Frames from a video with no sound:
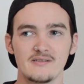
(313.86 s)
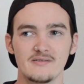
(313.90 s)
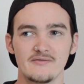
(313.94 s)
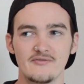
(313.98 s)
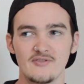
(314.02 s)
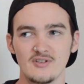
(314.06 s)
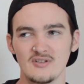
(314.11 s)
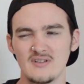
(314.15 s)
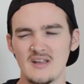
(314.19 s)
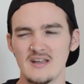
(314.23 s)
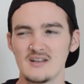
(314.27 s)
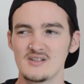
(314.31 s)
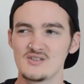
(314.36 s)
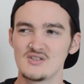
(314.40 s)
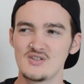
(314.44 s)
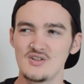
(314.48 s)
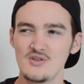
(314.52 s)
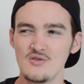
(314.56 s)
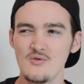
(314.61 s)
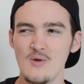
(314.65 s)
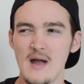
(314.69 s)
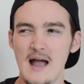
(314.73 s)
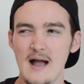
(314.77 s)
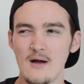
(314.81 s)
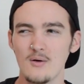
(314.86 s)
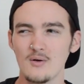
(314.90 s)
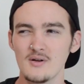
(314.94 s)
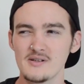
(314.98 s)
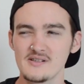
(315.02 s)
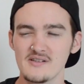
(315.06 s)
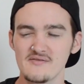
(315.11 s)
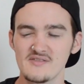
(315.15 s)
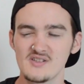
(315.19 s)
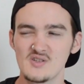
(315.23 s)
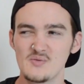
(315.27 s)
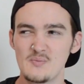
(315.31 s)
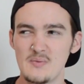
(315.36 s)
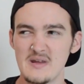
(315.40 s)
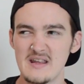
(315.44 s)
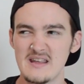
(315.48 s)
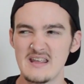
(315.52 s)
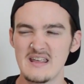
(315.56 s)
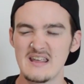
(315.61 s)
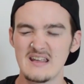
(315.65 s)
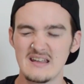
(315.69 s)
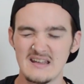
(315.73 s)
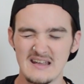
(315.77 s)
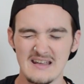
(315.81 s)
for like 2 hours of
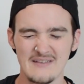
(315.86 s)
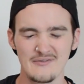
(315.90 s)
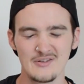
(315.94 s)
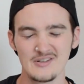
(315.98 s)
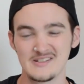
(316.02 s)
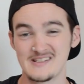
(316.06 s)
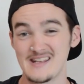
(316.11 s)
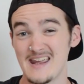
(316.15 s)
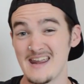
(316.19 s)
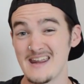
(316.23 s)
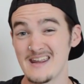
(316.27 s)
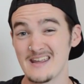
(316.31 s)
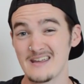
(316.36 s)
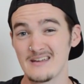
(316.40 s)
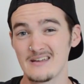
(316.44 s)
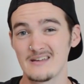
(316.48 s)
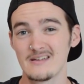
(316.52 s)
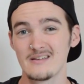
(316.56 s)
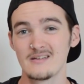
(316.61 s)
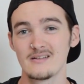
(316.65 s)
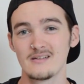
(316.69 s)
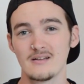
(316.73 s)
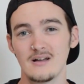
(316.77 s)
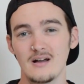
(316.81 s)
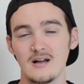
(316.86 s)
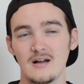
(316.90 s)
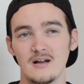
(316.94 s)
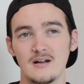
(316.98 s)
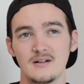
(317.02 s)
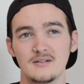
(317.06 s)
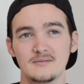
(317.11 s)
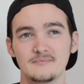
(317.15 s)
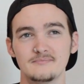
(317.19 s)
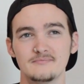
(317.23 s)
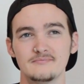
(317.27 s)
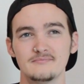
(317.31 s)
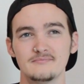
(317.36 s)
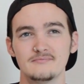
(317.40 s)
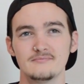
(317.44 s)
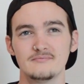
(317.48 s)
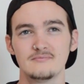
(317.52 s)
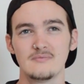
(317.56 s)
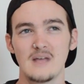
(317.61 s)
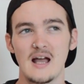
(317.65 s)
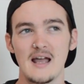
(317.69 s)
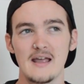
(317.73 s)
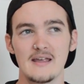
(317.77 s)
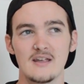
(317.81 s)
speaking, give or take.
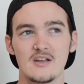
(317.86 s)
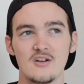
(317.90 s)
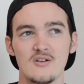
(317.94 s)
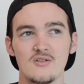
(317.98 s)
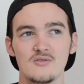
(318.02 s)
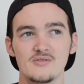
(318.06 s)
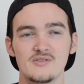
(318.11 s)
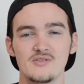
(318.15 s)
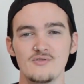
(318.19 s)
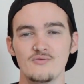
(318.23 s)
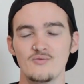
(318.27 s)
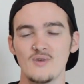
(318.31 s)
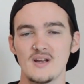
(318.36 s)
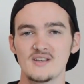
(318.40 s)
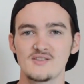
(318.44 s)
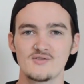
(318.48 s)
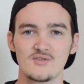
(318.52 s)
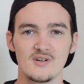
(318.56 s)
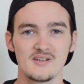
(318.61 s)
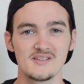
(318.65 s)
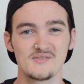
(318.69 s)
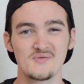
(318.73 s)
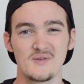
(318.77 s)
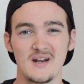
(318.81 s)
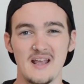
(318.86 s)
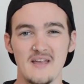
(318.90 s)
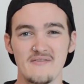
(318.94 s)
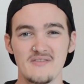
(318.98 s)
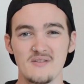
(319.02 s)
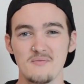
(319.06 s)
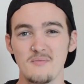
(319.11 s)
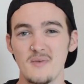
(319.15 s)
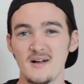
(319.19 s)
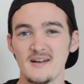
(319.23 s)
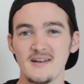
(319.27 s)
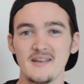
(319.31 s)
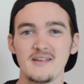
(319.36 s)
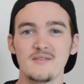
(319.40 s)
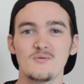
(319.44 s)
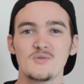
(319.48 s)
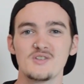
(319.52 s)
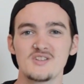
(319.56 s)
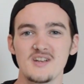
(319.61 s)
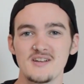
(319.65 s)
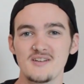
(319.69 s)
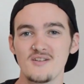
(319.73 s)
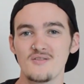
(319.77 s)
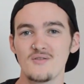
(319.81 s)
I go to restaurants when I have the money,
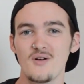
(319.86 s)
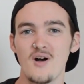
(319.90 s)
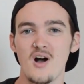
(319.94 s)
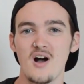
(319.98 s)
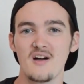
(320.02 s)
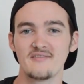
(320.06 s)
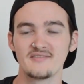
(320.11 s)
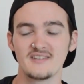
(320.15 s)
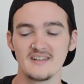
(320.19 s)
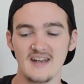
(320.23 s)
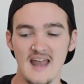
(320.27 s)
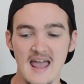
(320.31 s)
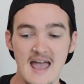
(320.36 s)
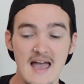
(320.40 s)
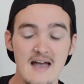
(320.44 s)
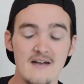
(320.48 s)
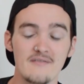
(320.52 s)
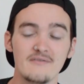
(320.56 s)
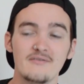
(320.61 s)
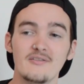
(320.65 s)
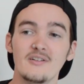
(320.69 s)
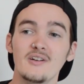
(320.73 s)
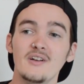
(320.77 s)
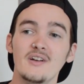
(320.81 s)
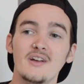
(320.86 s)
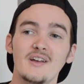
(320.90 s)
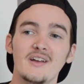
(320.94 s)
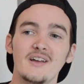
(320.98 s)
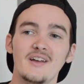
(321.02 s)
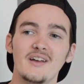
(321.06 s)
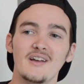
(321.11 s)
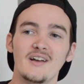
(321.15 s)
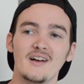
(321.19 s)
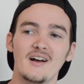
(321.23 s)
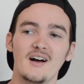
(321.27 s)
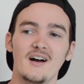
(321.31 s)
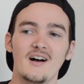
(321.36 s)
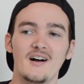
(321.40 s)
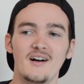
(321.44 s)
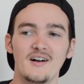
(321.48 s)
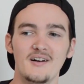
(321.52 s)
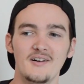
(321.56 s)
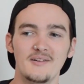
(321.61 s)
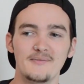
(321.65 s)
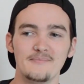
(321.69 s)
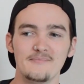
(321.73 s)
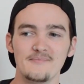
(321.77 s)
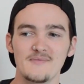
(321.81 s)
which I don't often have,
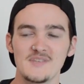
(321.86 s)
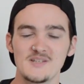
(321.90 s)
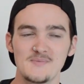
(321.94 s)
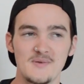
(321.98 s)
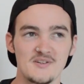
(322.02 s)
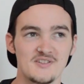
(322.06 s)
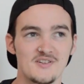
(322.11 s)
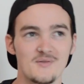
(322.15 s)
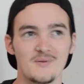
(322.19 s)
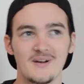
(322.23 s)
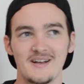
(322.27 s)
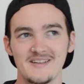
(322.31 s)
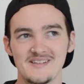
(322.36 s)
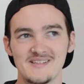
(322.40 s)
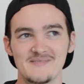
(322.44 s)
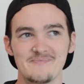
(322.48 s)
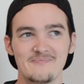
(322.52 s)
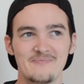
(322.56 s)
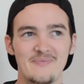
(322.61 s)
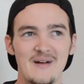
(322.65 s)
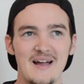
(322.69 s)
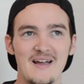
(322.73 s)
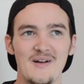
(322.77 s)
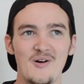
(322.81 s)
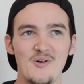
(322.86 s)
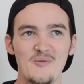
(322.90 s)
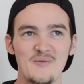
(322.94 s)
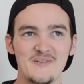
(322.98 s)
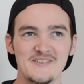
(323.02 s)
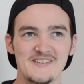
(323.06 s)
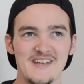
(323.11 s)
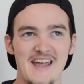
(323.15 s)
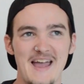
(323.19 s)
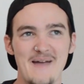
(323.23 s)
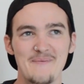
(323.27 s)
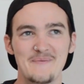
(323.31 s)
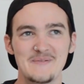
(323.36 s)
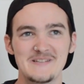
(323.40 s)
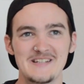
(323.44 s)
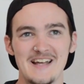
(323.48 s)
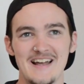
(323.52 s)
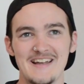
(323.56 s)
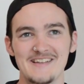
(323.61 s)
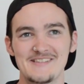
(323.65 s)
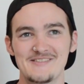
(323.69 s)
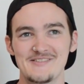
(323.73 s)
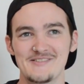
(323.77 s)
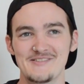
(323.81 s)
especially when I buy a whole bunch of
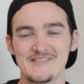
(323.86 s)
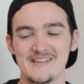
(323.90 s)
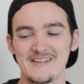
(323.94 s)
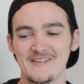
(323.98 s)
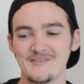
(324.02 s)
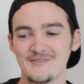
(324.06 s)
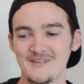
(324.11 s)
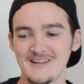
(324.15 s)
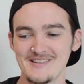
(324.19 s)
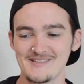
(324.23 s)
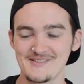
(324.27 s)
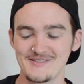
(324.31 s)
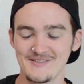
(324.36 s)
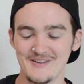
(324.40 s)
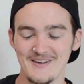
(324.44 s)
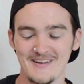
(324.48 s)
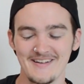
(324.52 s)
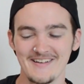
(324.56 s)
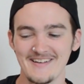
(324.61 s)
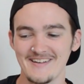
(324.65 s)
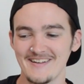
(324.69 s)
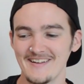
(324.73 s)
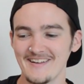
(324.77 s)
appetizers at a restaurant.